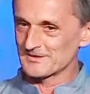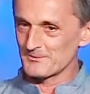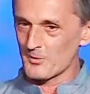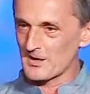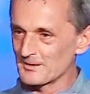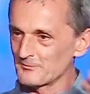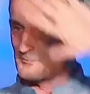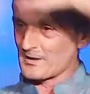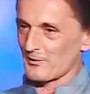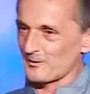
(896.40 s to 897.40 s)
in the morning we
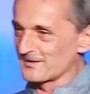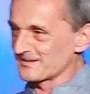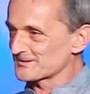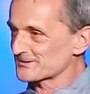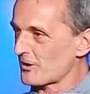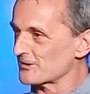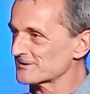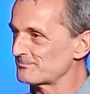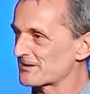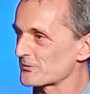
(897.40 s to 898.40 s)
were all in these
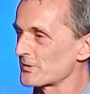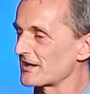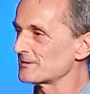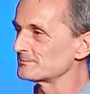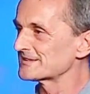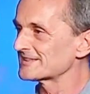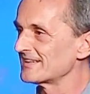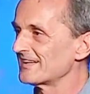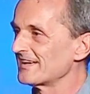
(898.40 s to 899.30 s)
cosmic realms.